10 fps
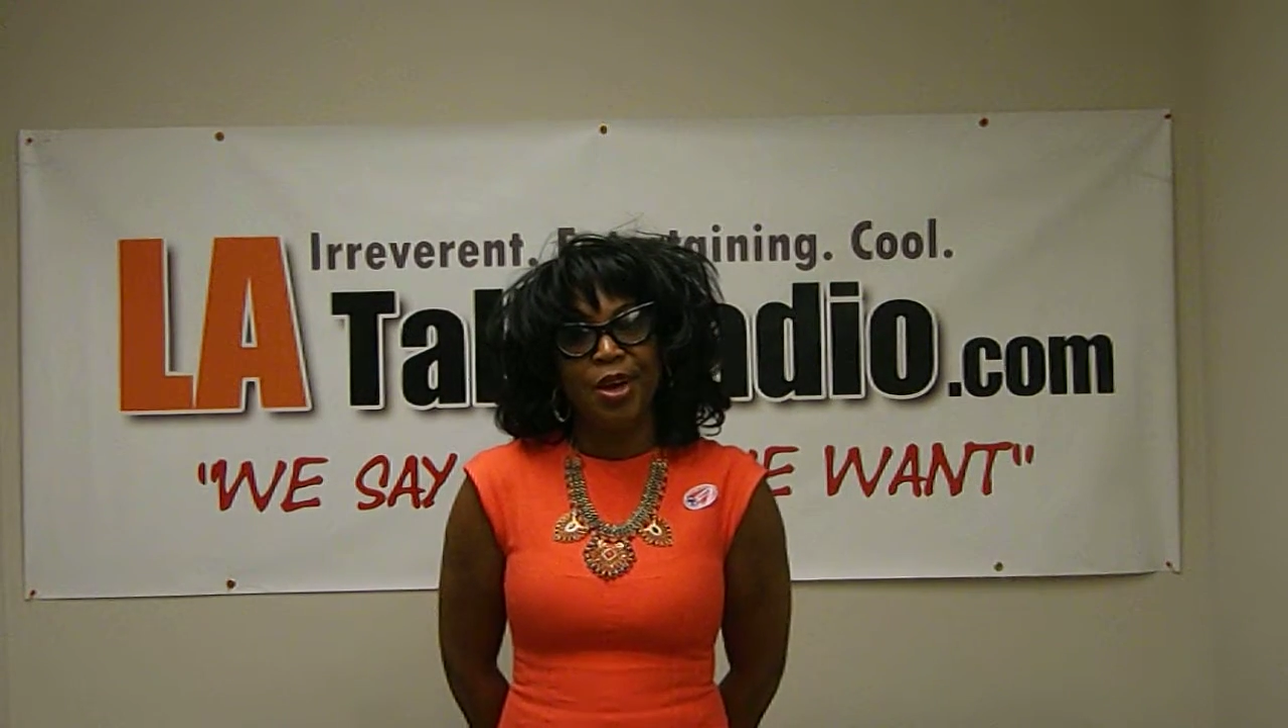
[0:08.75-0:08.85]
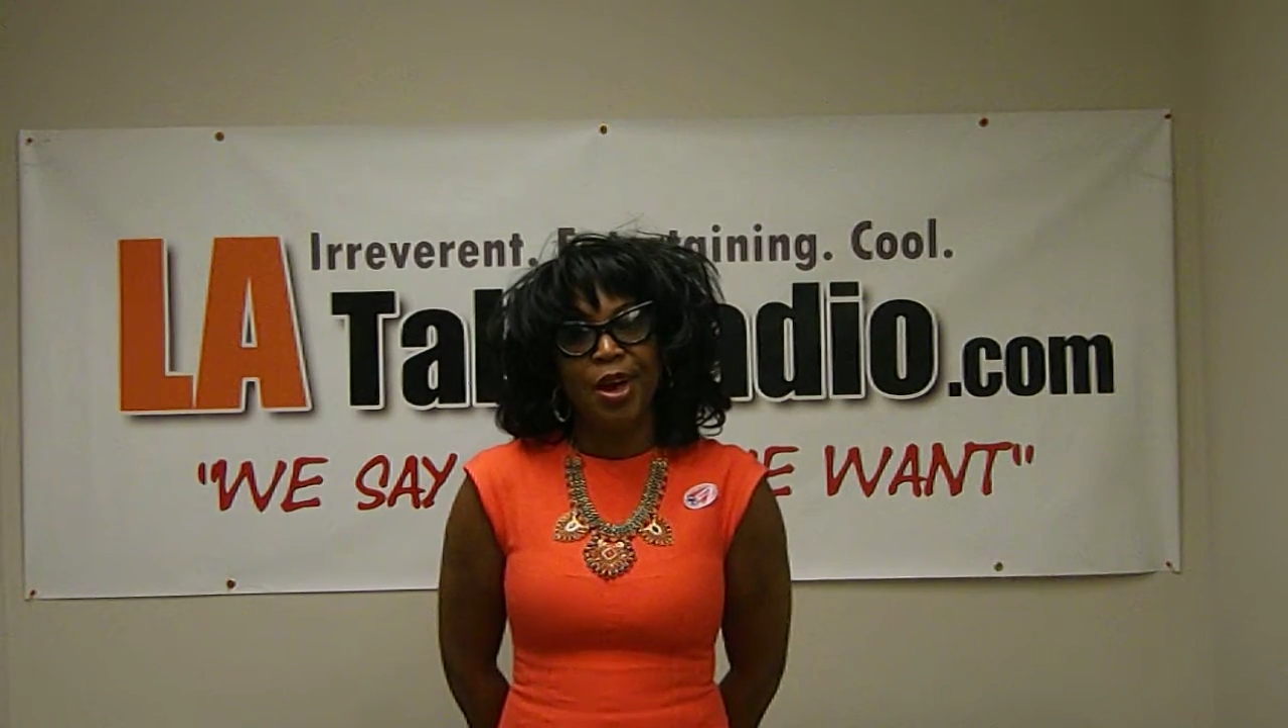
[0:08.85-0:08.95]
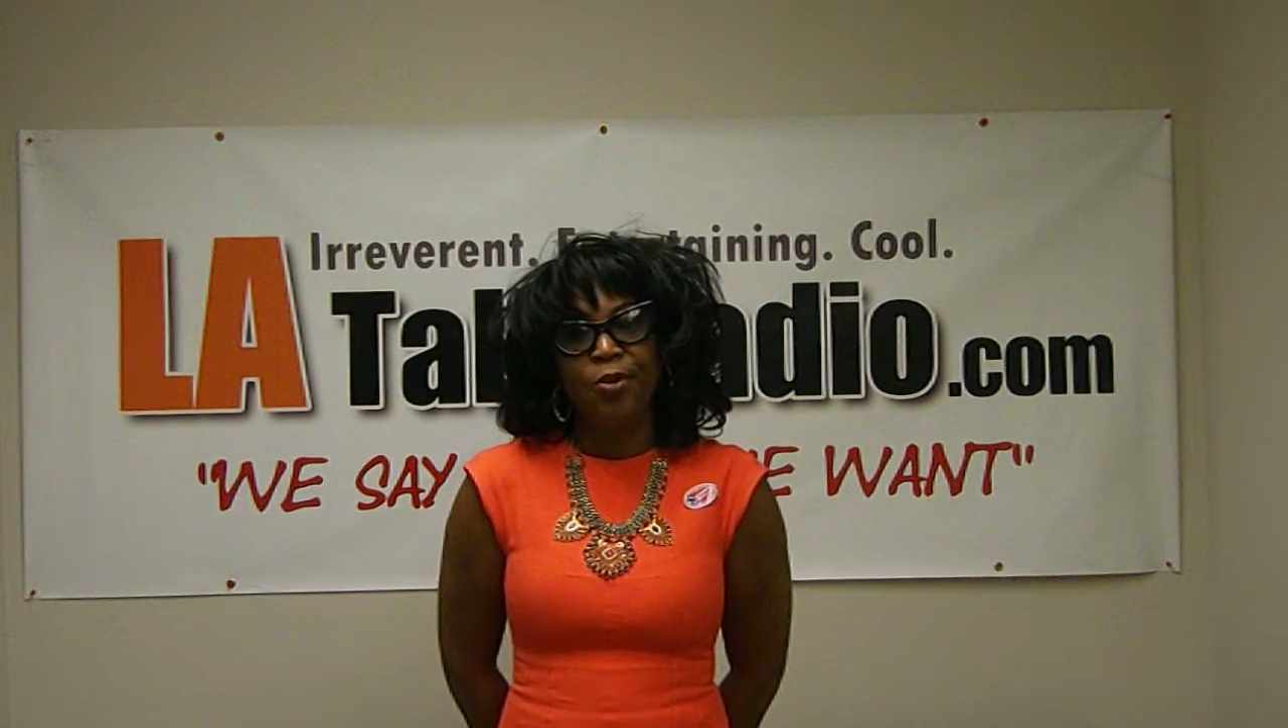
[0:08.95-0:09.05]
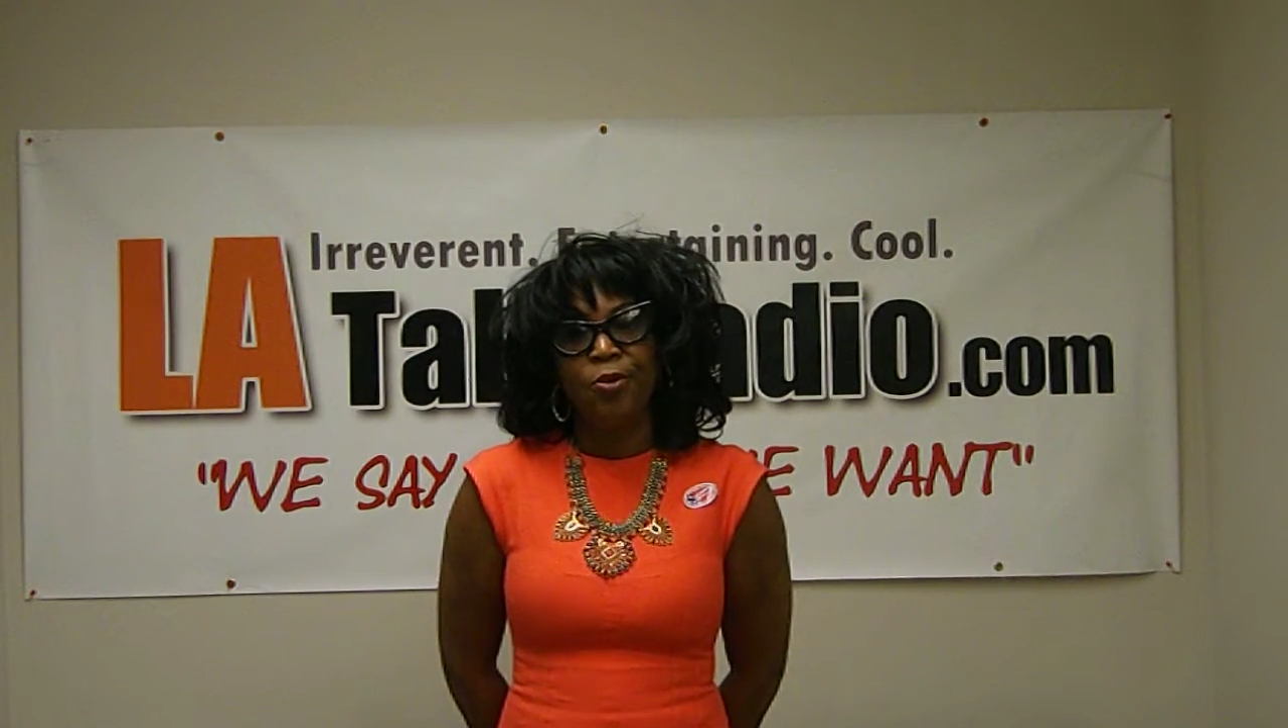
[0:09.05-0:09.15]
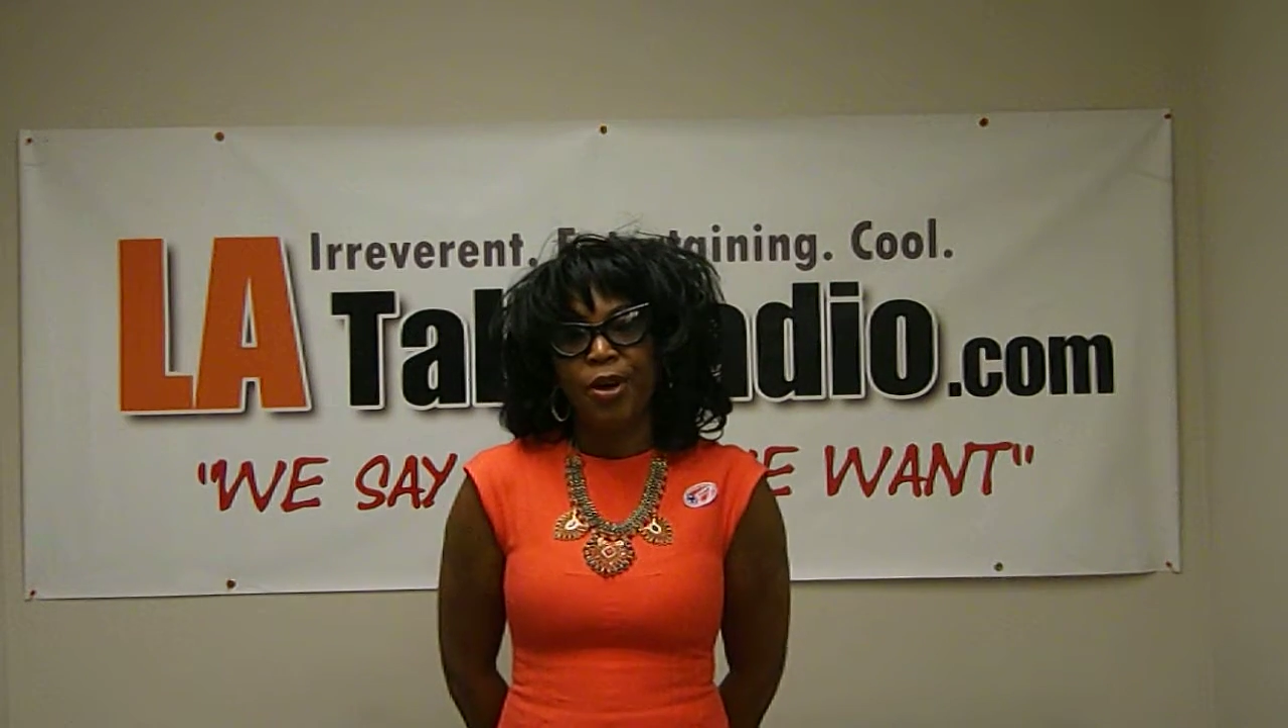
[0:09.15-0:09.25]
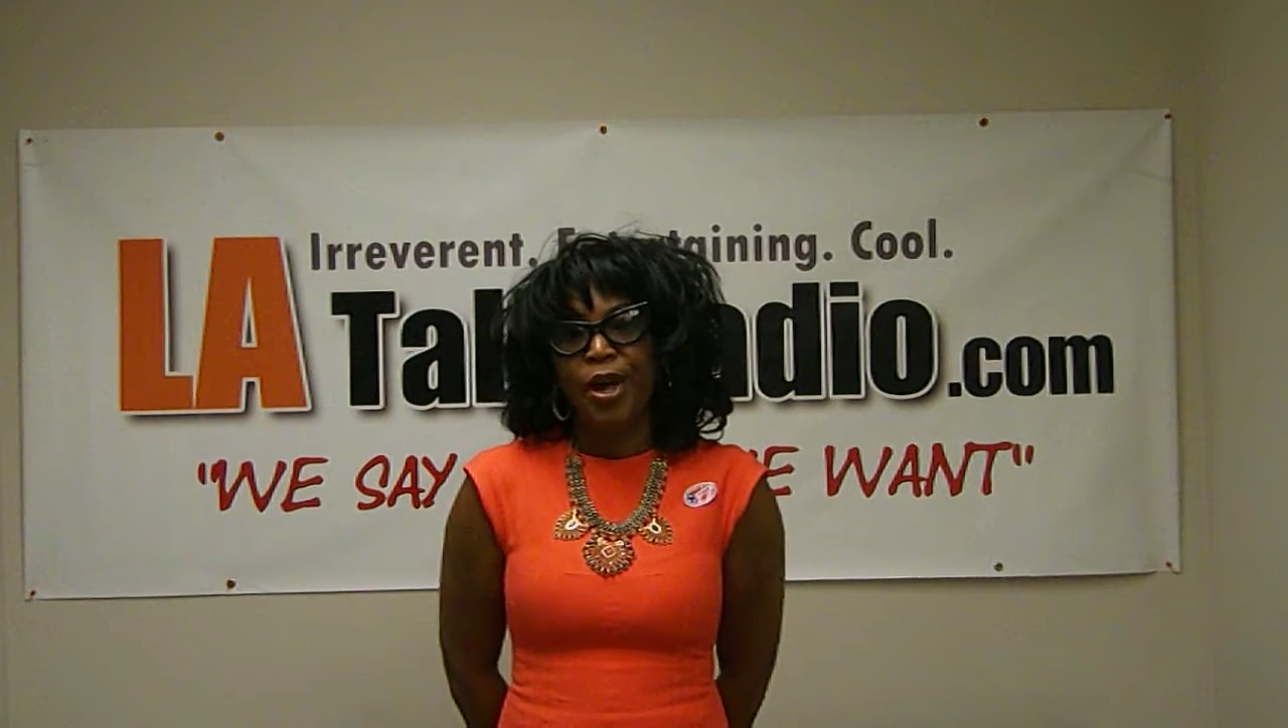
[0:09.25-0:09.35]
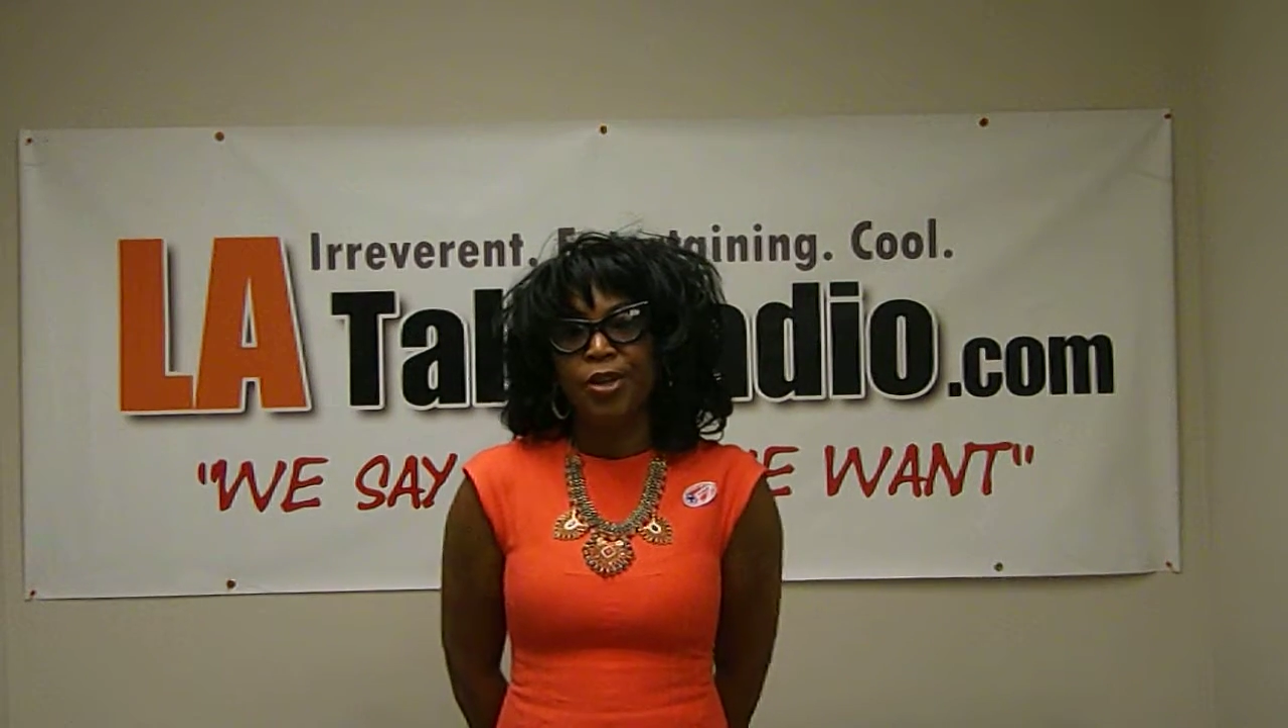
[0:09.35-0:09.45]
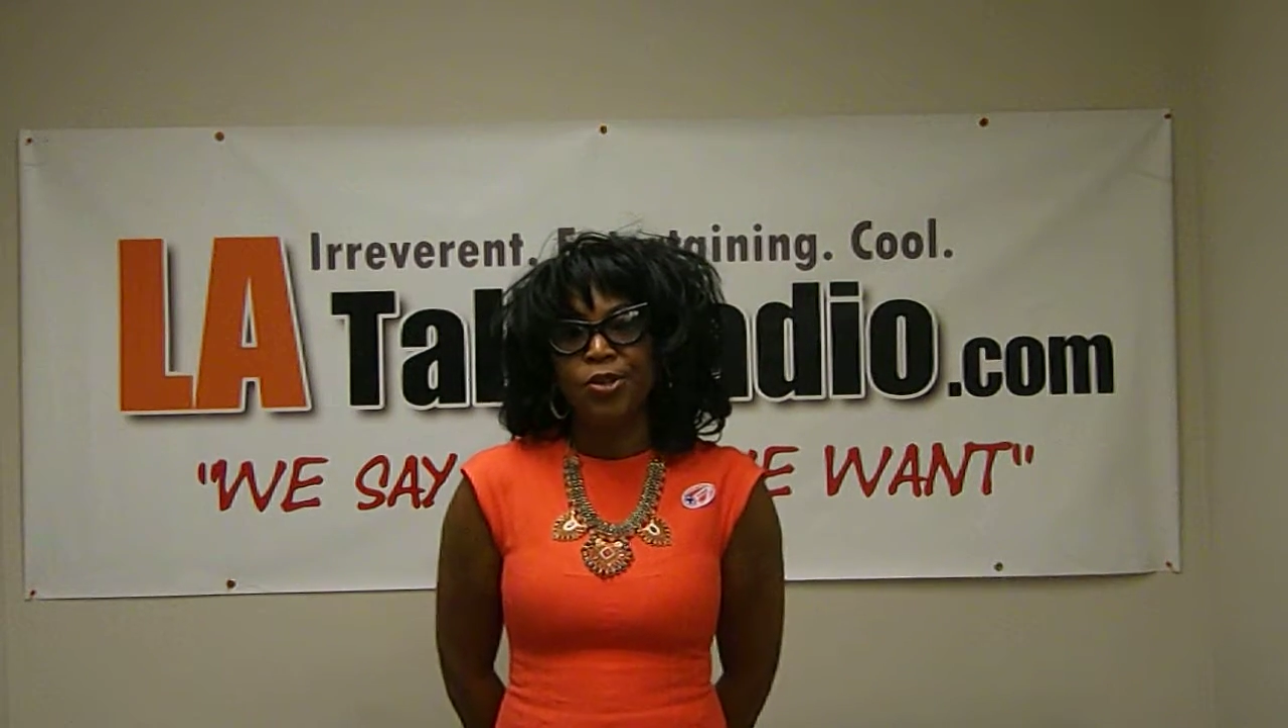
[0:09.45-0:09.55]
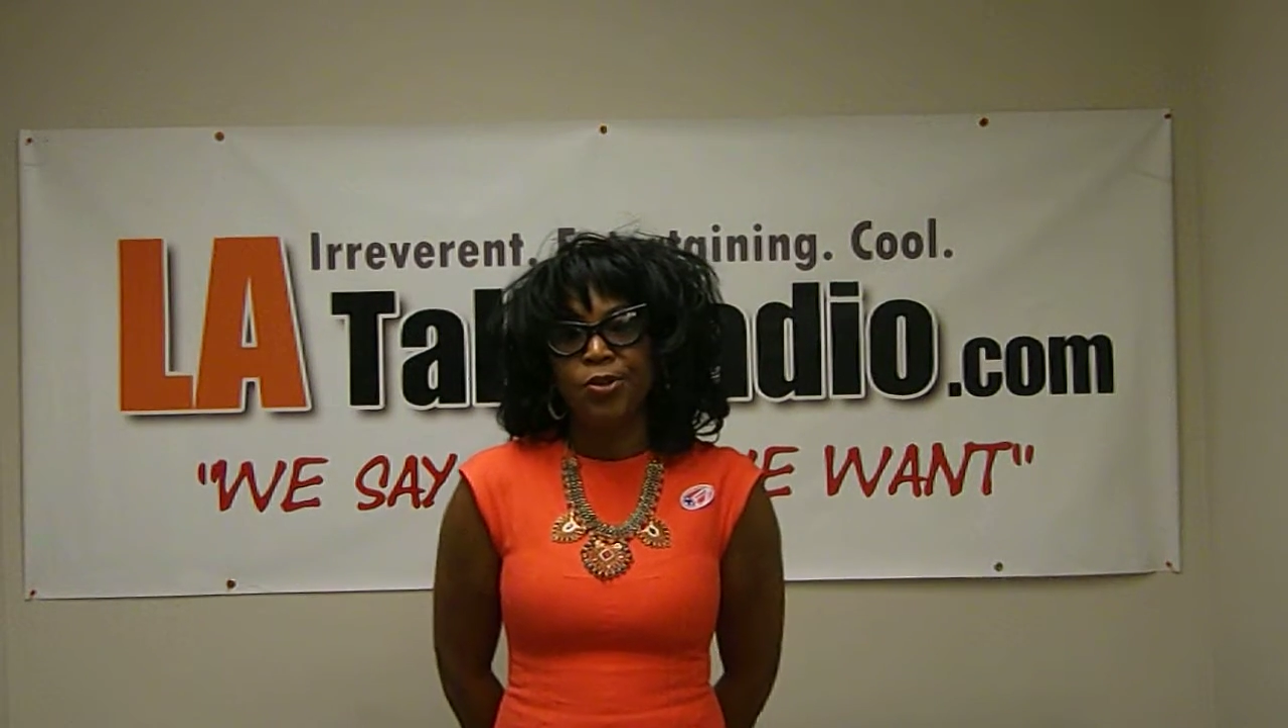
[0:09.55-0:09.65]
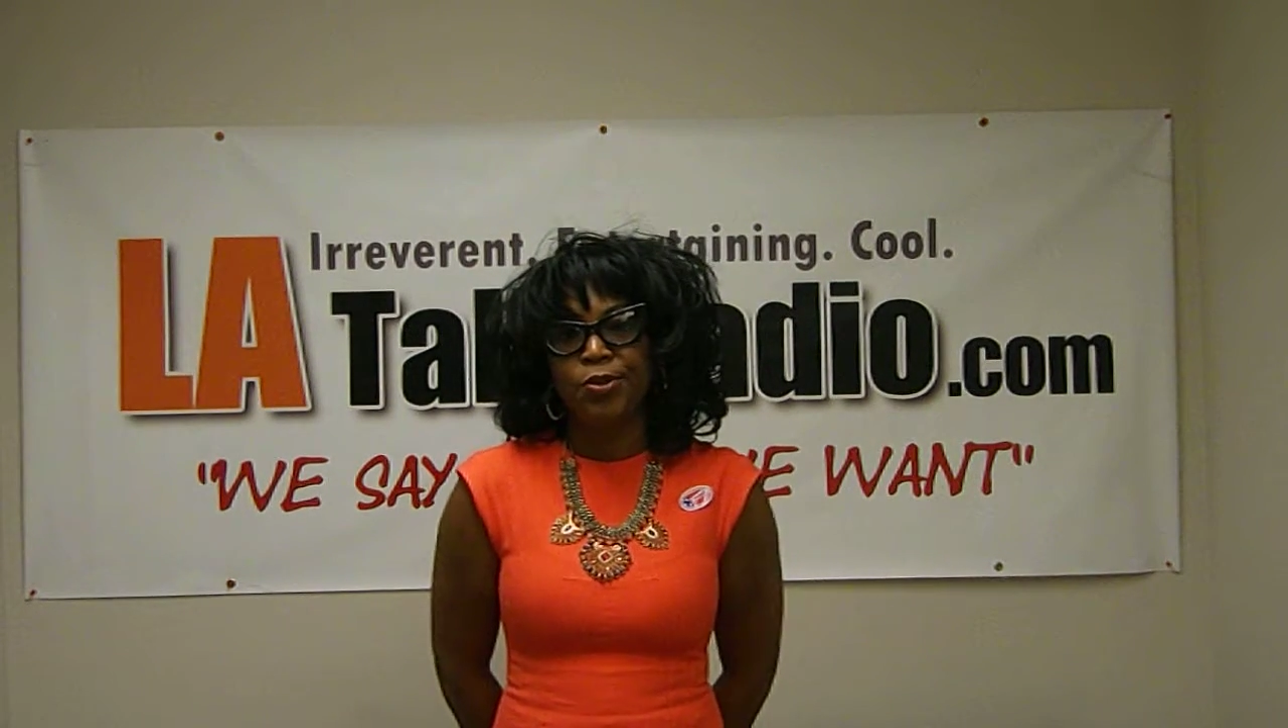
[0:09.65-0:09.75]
And what I do